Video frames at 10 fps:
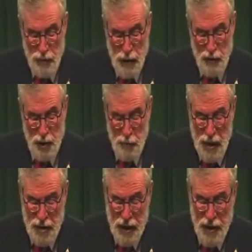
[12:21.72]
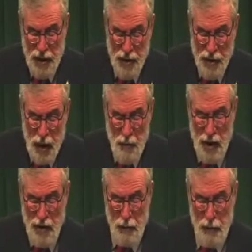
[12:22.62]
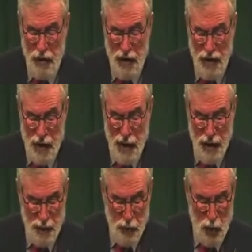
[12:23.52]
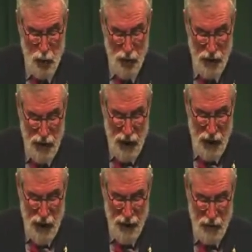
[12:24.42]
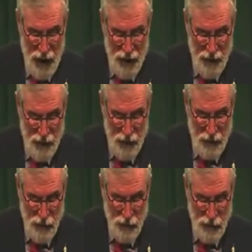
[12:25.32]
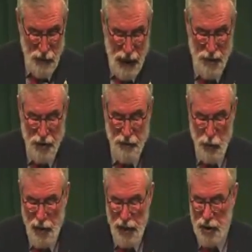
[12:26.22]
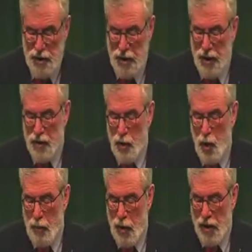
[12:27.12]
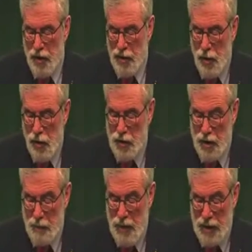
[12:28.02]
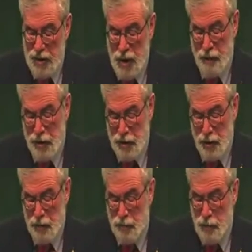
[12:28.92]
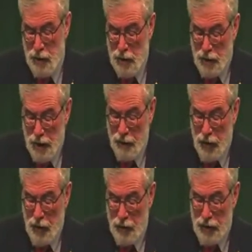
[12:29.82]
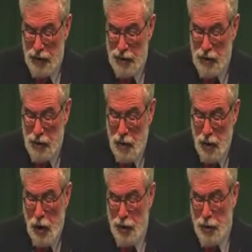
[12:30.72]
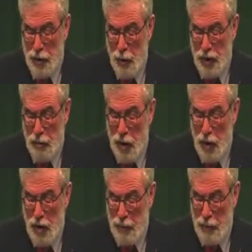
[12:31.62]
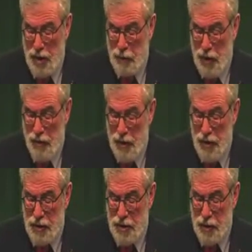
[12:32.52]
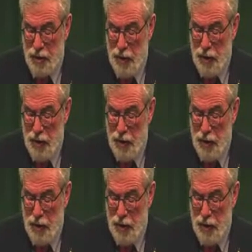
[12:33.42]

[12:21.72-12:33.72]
It was a prescient comment from a great Irish poet and a writer. Less than 4 years later, all party talks commenced after some difficulties under Tony Blair, the British Prime Minister,